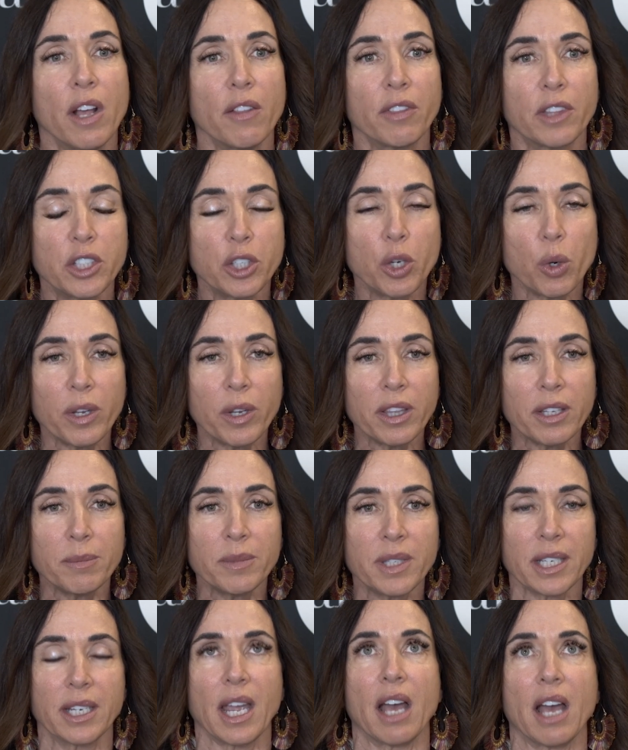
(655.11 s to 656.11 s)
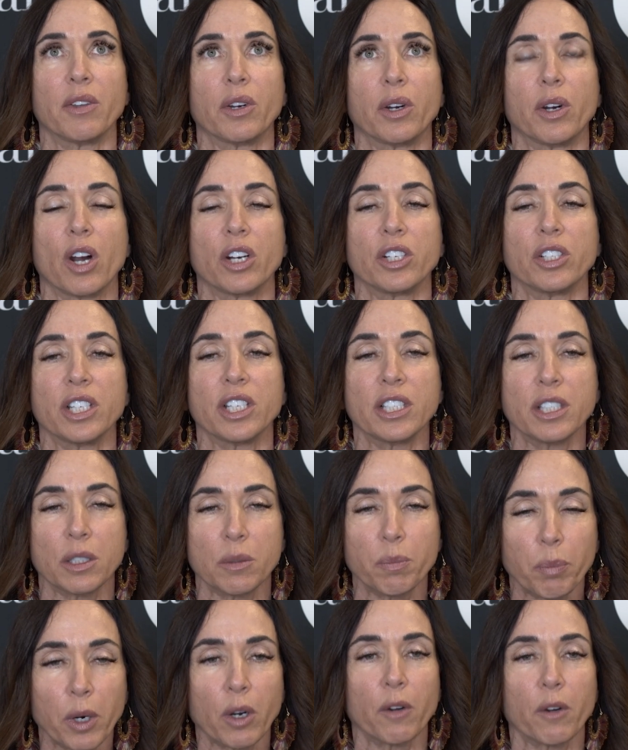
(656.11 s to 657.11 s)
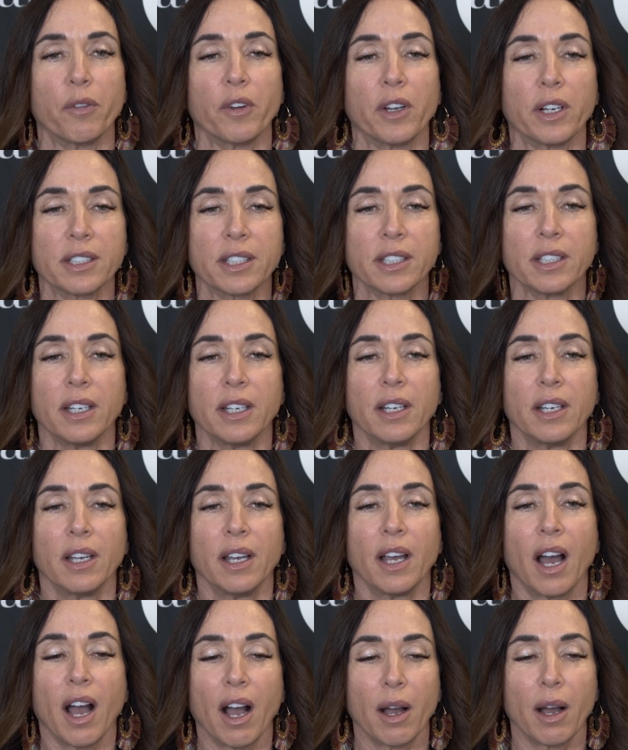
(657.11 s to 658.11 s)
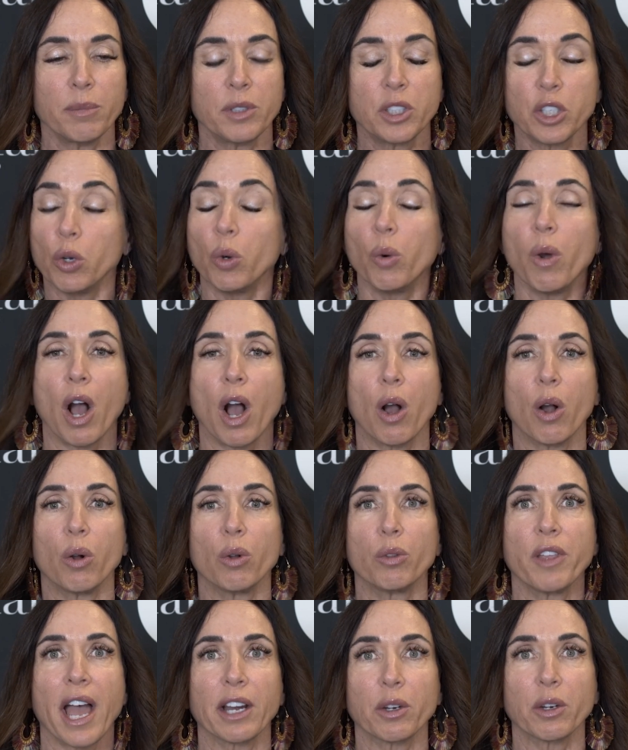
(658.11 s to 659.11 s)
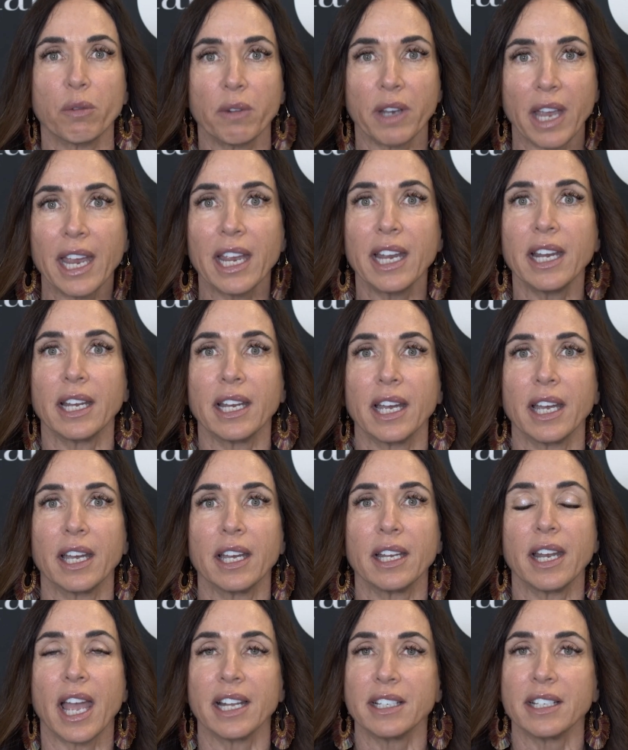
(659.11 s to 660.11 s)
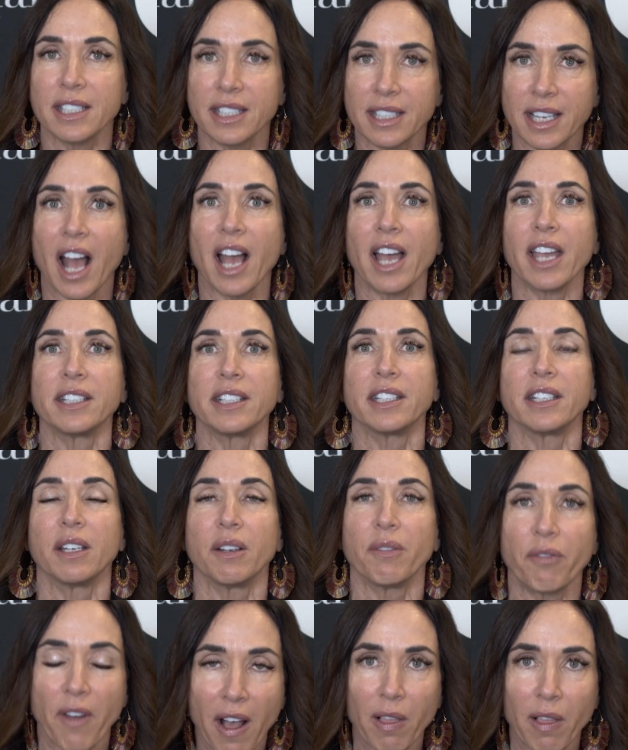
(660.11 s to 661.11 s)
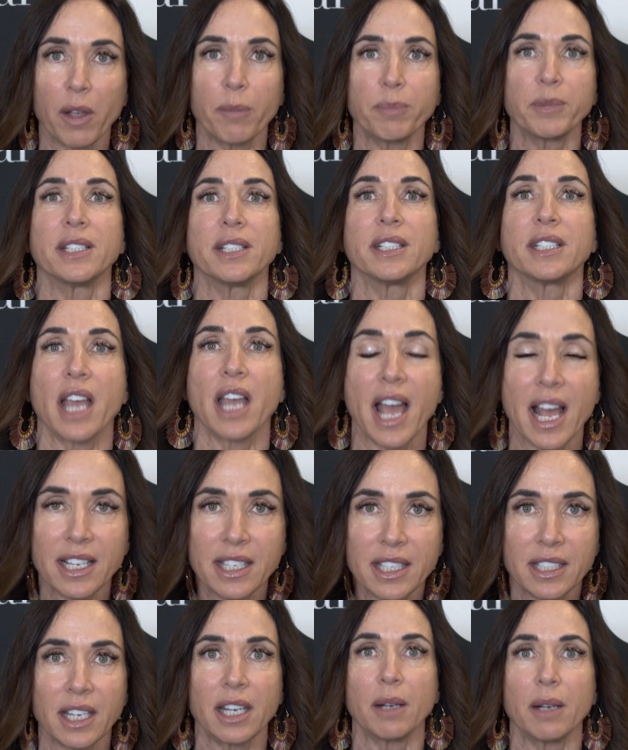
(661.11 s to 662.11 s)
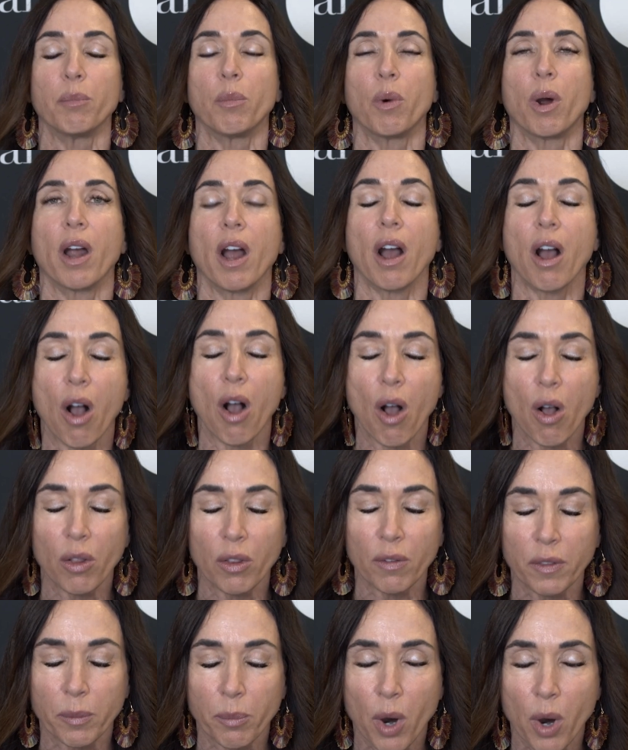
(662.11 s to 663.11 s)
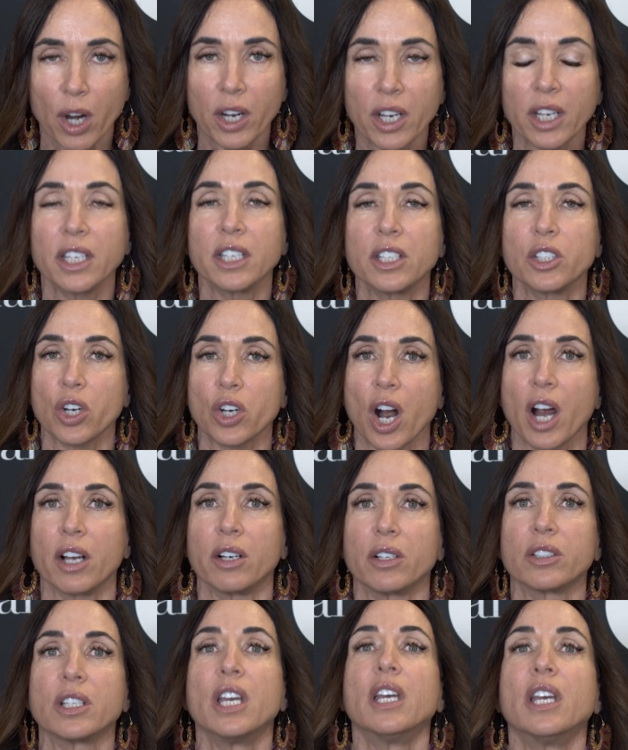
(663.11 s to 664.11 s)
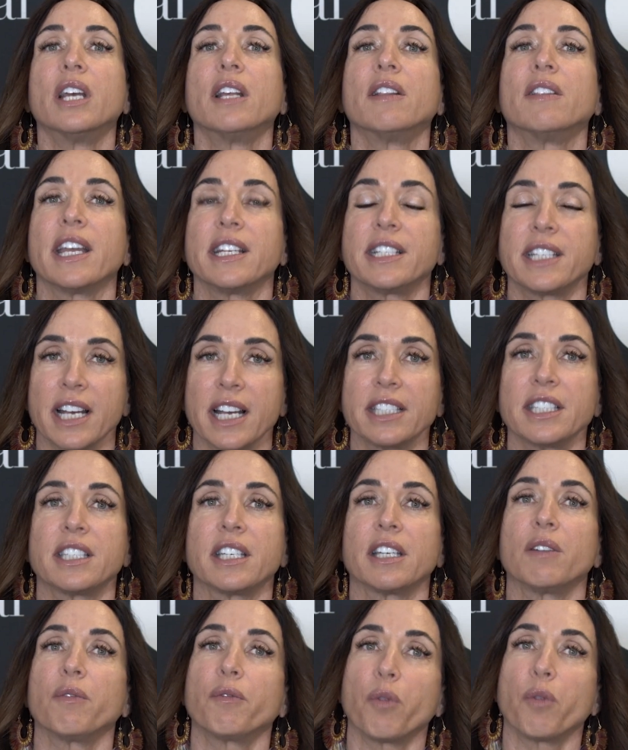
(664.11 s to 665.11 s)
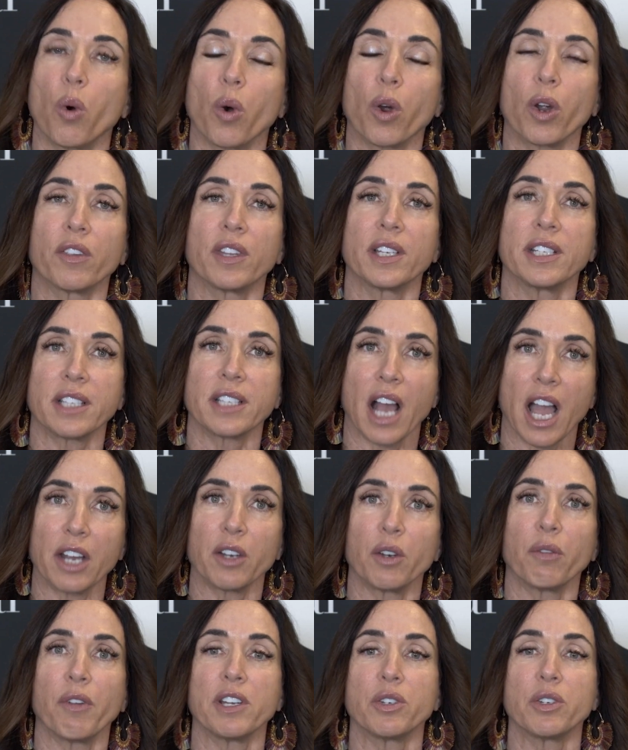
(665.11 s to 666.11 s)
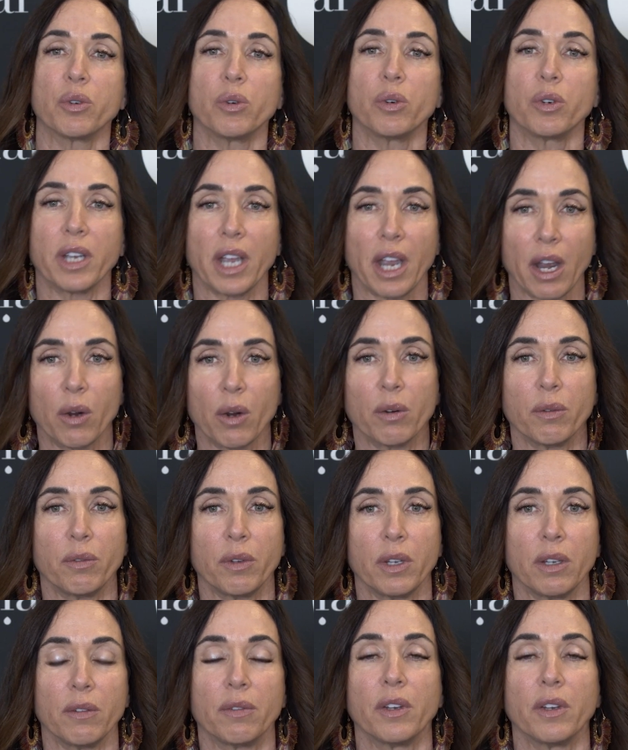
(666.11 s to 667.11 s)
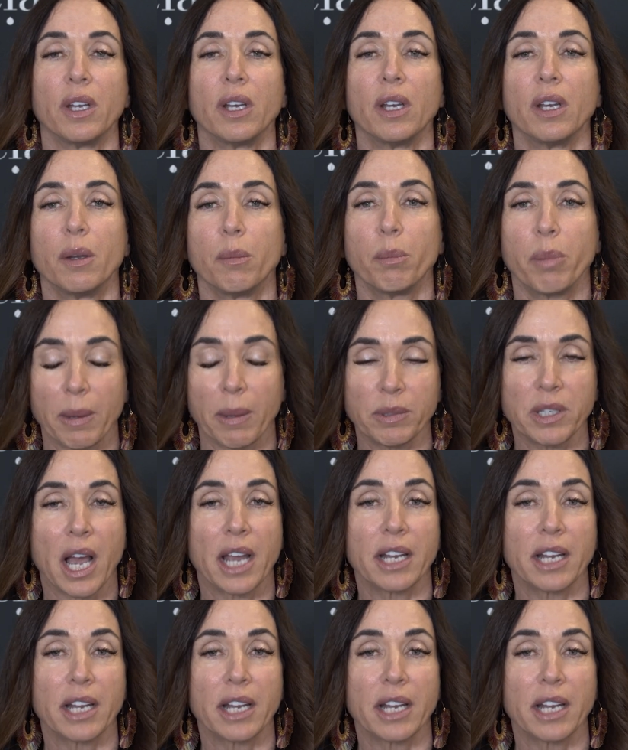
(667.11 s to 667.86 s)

The two of them together are this perfect duo that created and designed and developed tested and all of the marketing trials they tested for this HydraFacial Keravive peptide